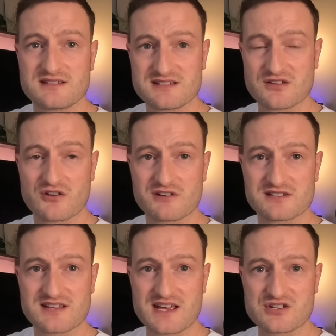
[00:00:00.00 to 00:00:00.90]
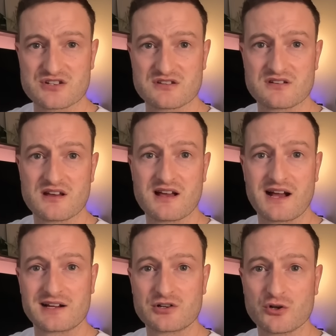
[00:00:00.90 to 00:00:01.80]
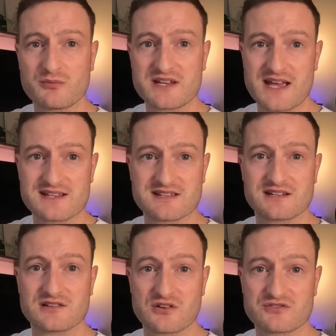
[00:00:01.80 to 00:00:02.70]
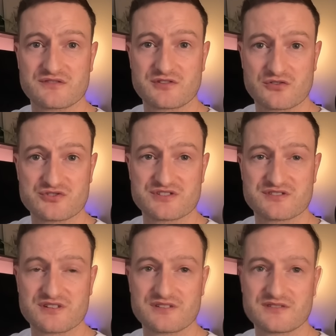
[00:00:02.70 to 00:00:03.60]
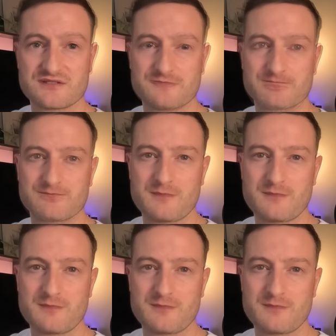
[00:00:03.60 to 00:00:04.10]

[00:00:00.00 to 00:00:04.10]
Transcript: disorientation, and culminate in a loss of consciousness.